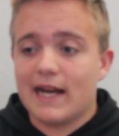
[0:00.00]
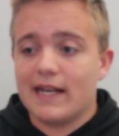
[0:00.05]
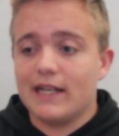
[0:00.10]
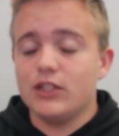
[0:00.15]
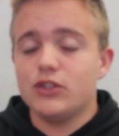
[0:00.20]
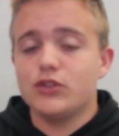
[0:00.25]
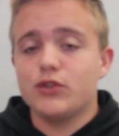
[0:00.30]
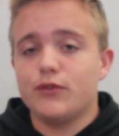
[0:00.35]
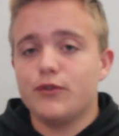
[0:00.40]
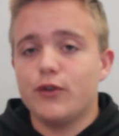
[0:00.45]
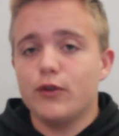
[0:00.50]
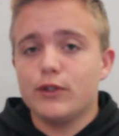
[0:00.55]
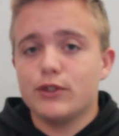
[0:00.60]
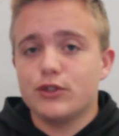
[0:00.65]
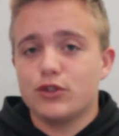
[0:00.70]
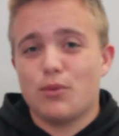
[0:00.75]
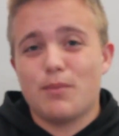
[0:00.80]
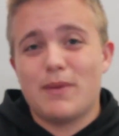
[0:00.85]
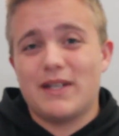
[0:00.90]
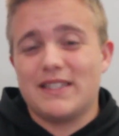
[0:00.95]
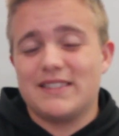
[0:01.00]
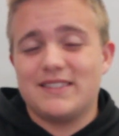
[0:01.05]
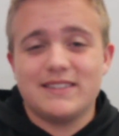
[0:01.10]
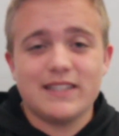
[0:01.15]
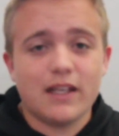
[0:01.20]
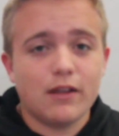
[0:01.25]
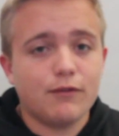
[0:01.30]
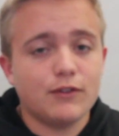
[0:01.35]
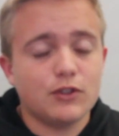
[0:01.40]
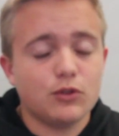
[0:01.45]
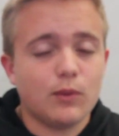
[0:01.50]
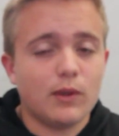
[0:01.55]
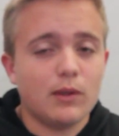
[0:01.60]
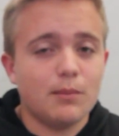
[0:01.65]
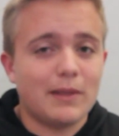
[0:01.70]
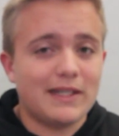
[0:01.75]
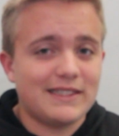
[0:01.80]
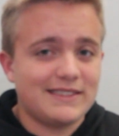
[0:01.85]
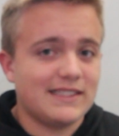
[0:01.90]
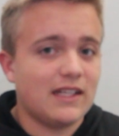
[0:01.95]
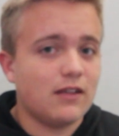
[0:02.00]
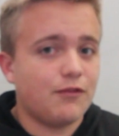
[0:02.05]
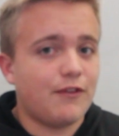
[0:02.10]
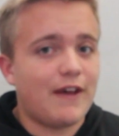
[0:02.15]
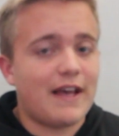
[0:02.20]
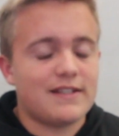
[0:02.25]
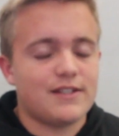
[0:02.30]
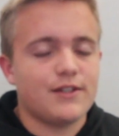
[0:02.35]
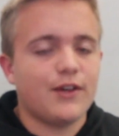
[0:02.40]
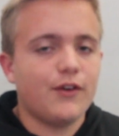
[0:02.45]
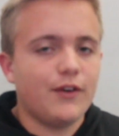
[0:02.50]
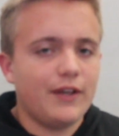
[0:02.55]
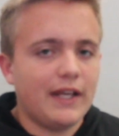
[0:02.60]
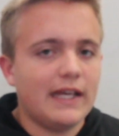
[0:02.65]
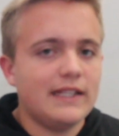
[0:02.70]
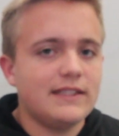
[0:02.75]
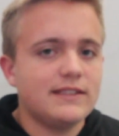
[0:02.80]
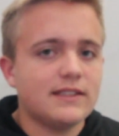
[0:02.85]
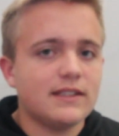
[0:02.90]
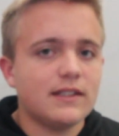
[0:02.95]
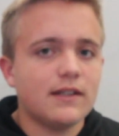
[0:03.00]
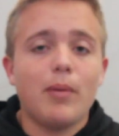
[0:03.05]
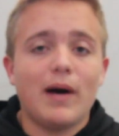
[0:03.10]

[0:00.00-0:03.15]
I need to focus on myself as well, myself as a creator,